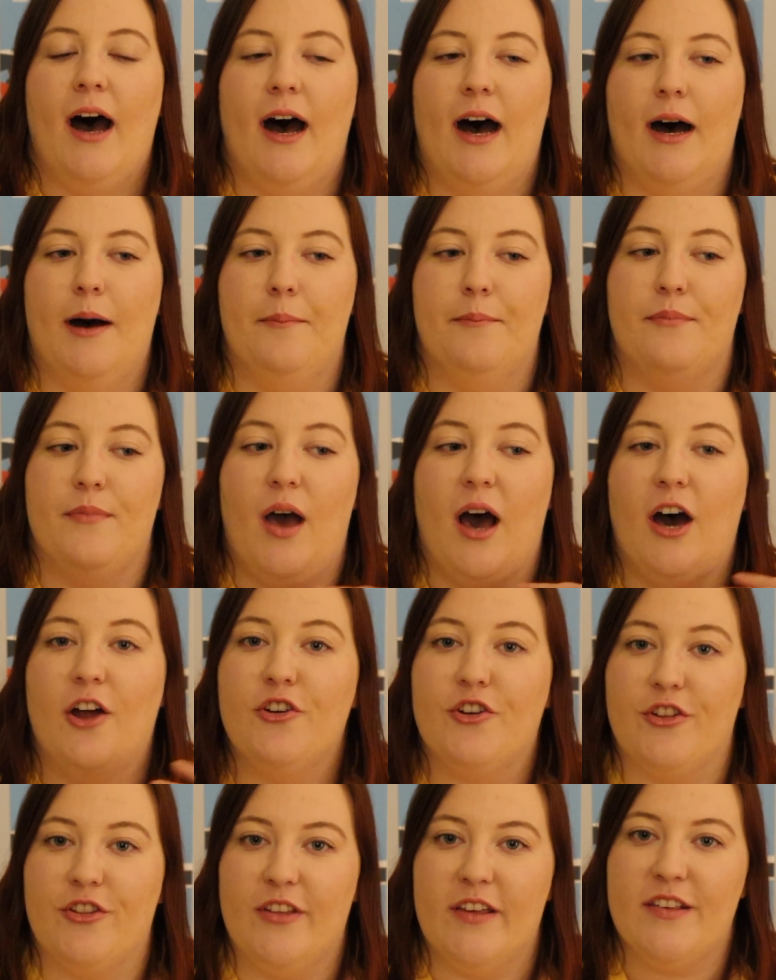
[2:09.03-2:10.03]

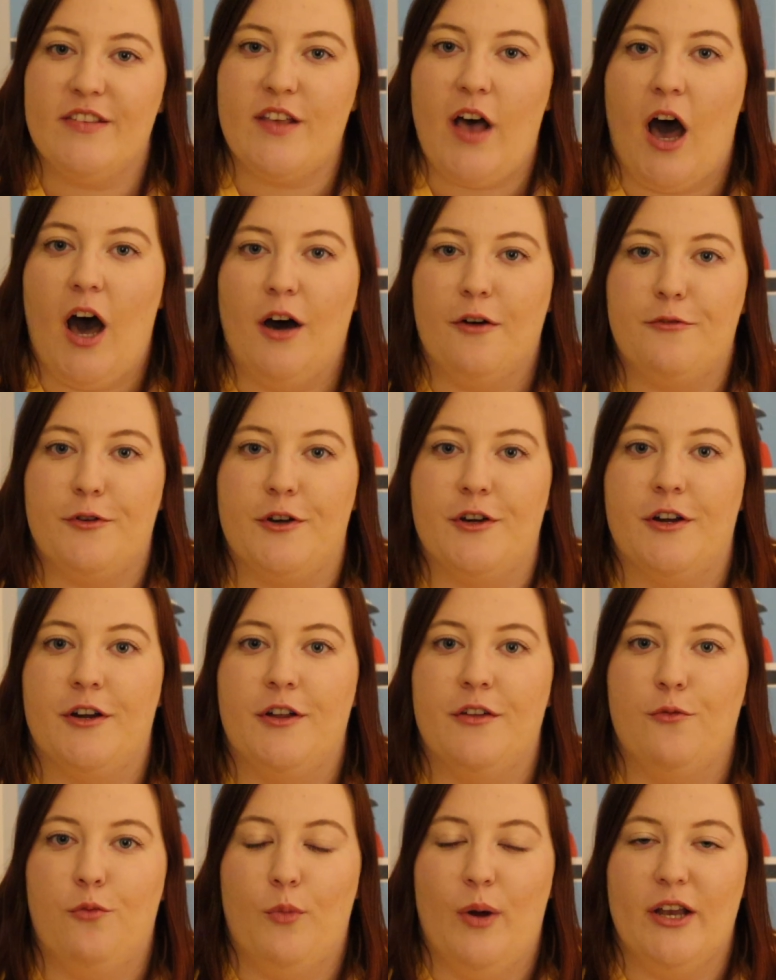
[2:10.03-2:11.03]
Under this
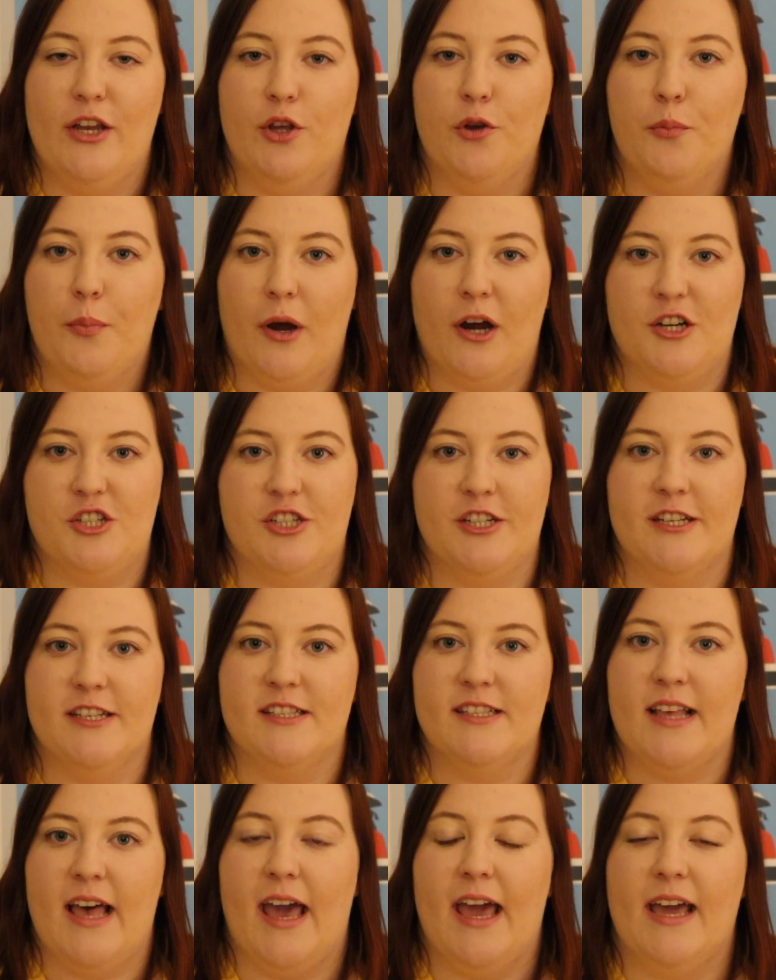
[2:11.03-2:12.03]
offer, when you
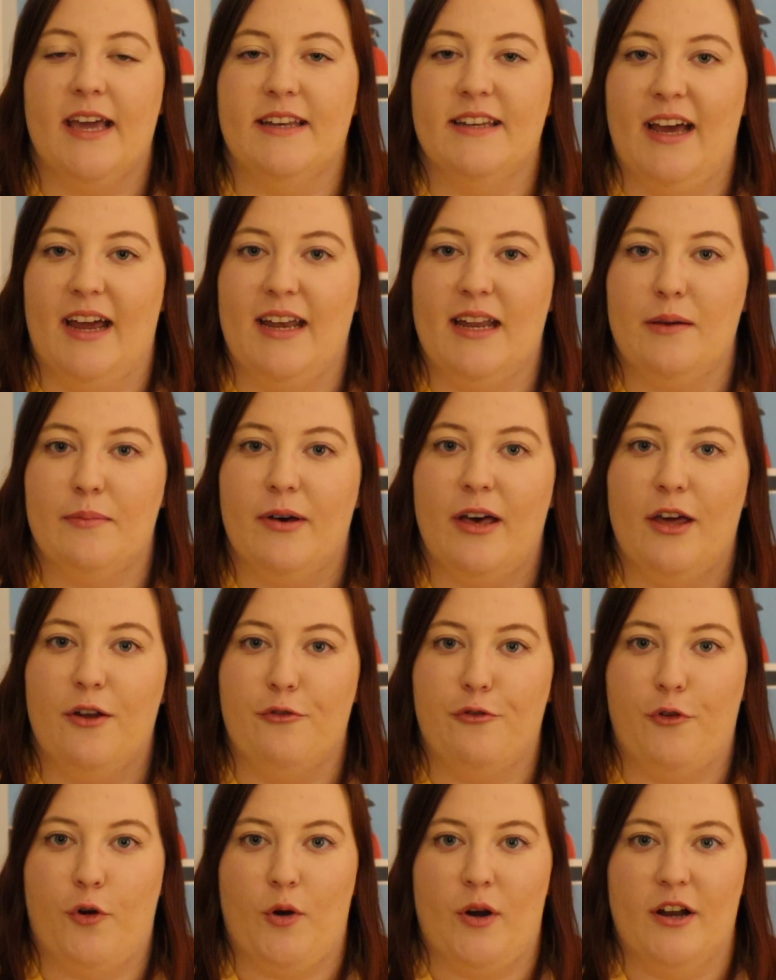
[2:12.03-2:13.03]
purchase a dining
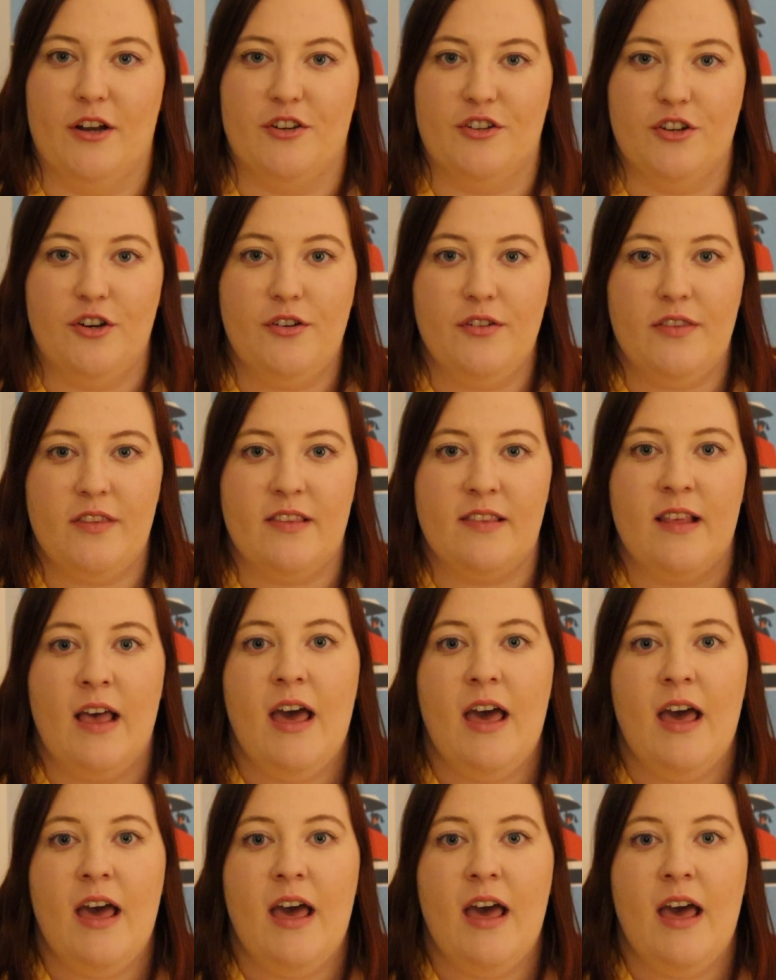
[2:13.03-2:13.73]
plan for adults,